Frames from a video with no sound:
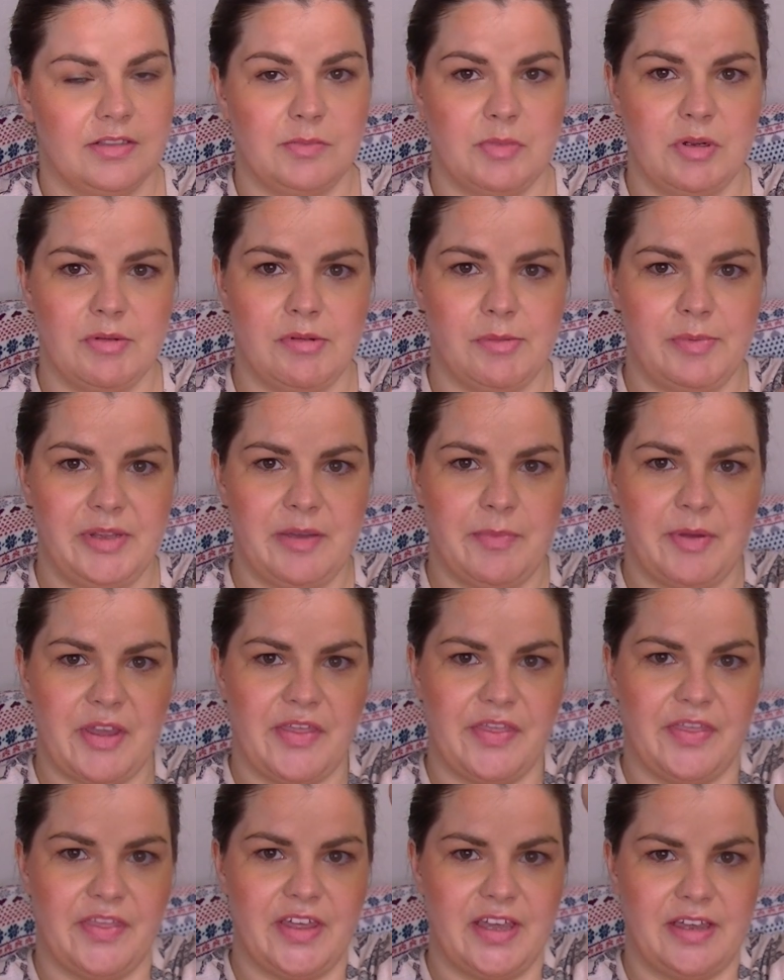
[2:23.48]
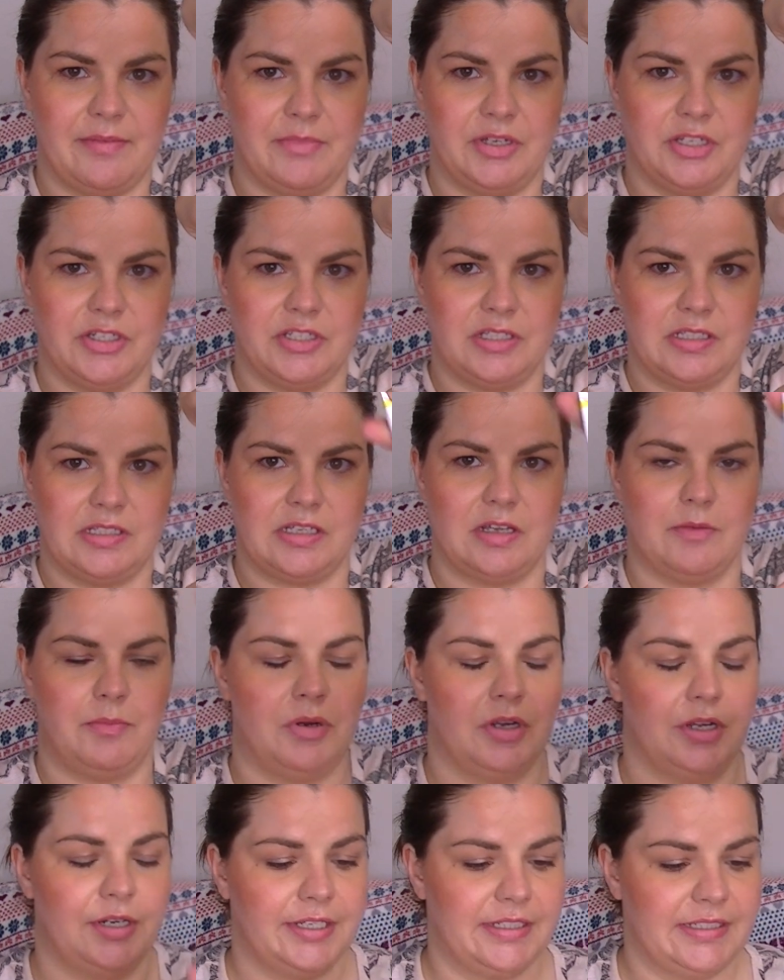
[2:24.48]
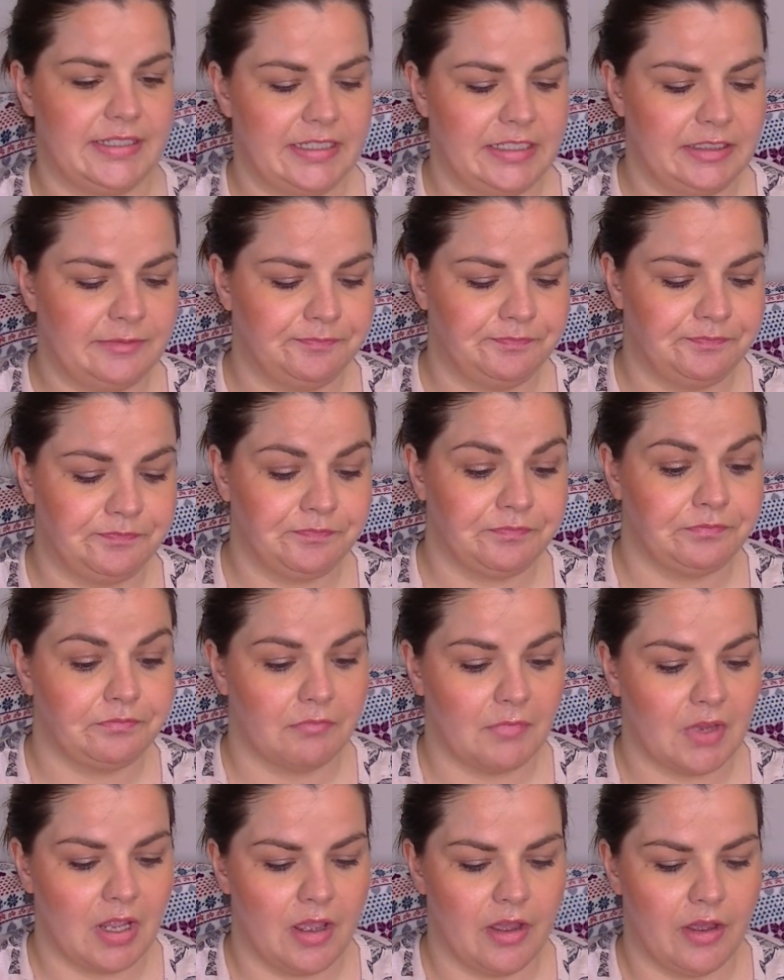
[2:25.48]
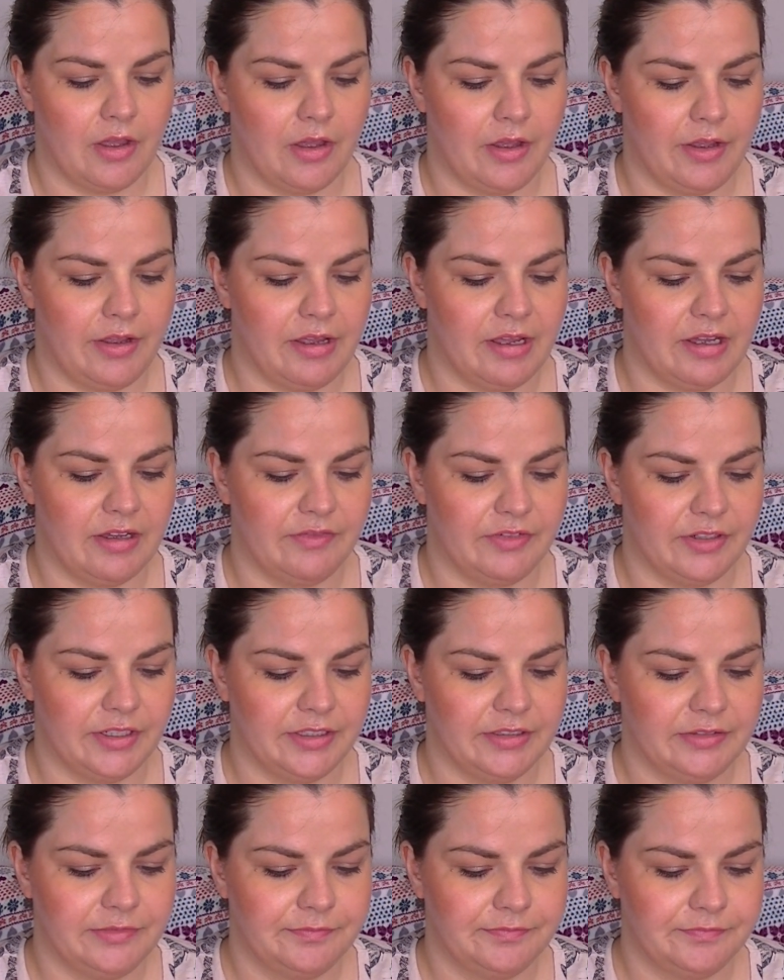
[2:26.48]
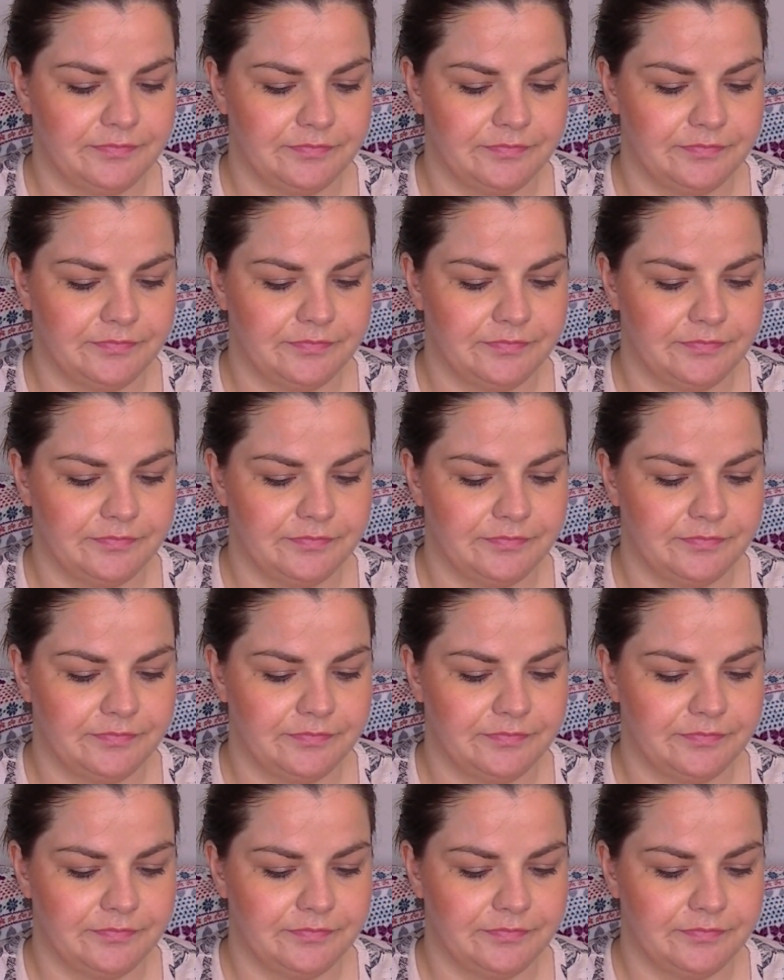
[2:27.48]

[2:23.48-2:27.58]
probably about that much that's got product in it. However,